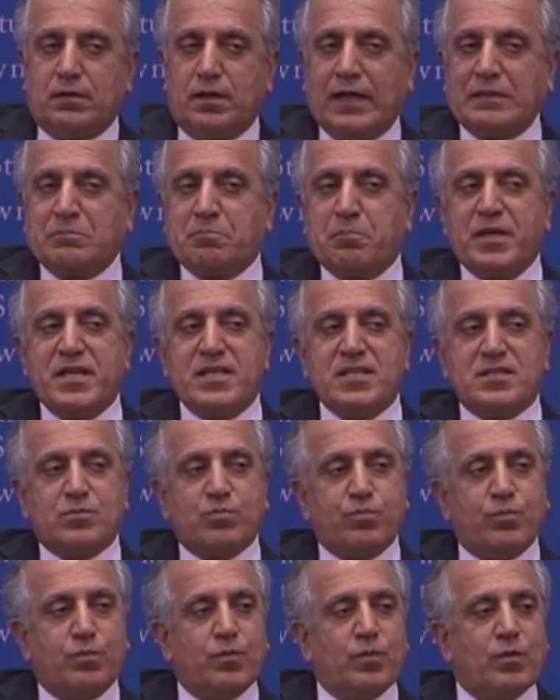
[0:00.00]
at
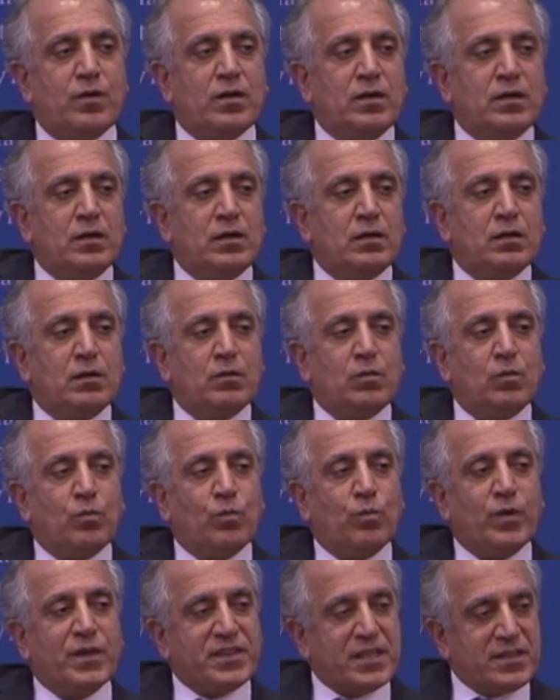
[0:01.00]
peace
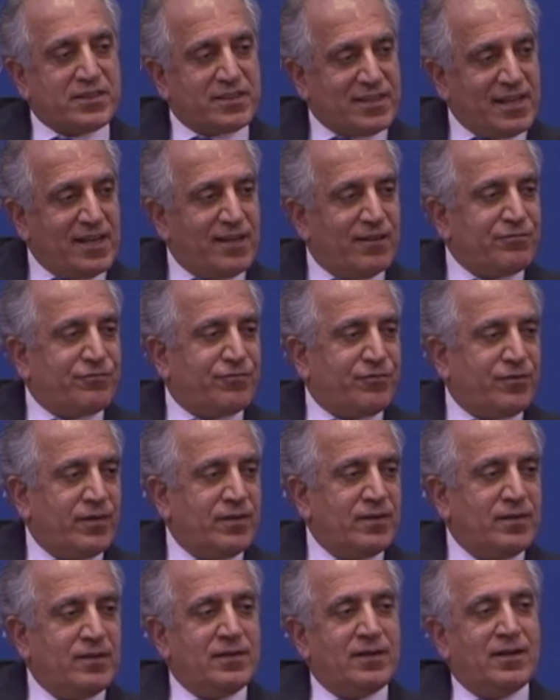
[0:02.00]
with itself
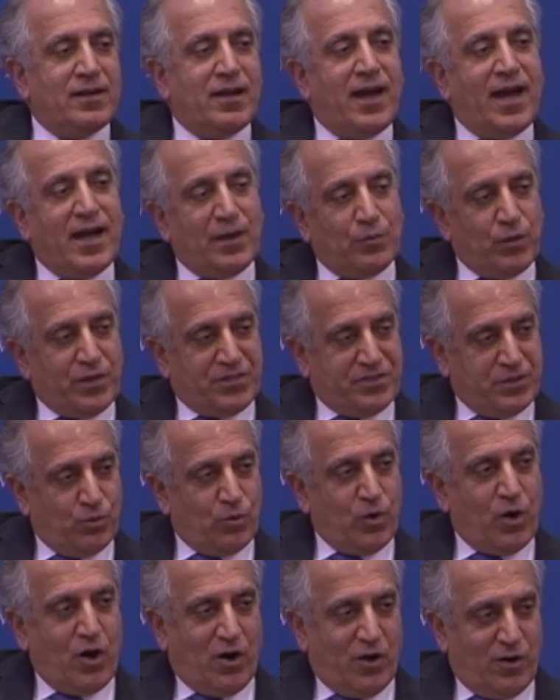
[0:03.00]
and with the
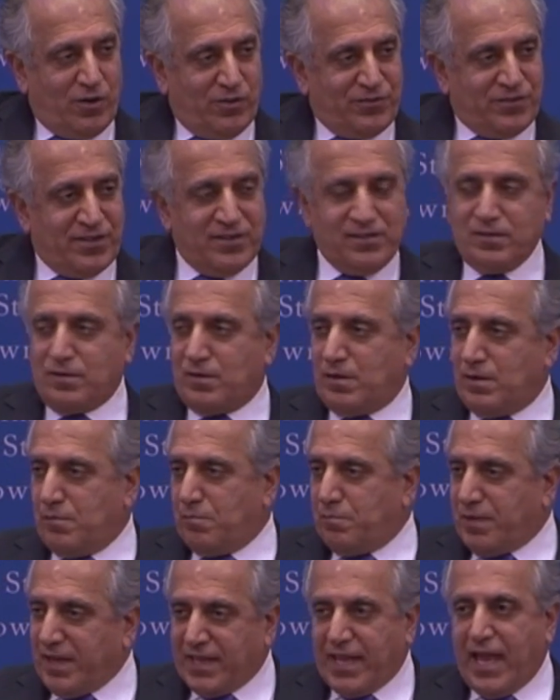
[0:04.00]
world,
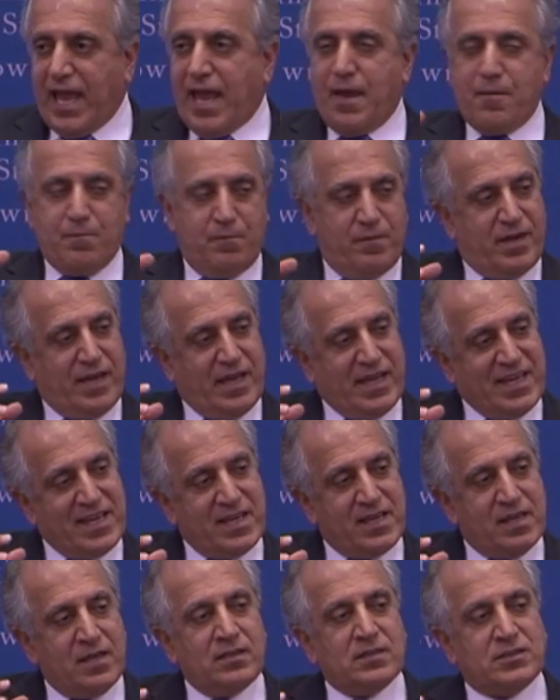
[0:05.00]
became
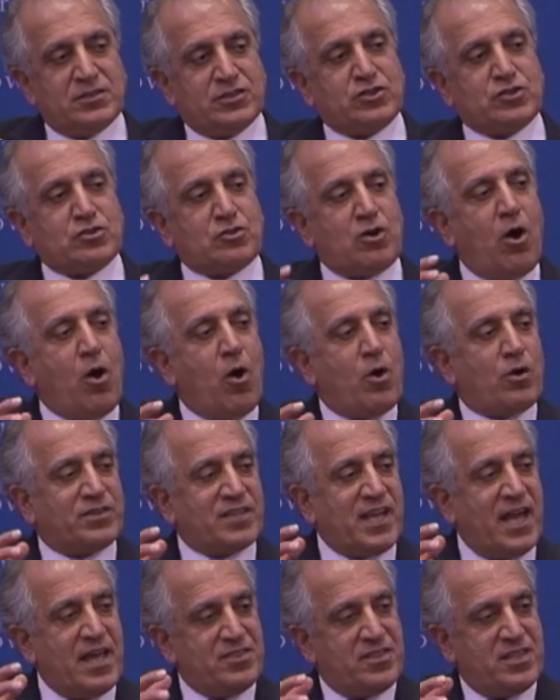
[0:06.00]
a strong
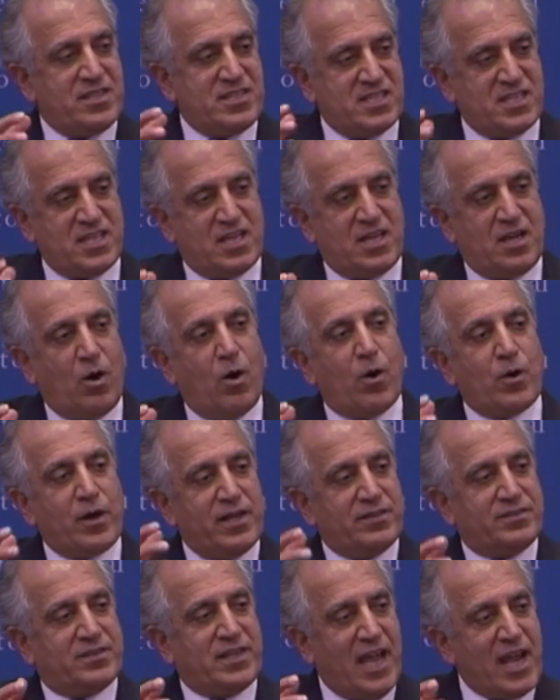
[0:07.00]
tendency,
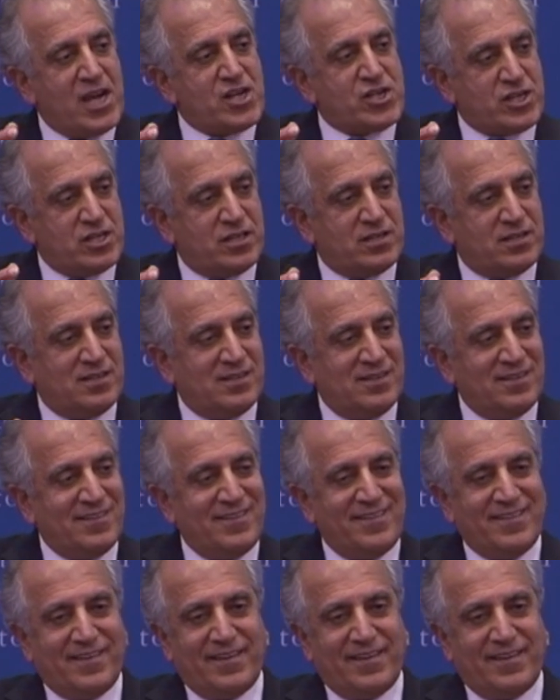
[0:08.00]
orientation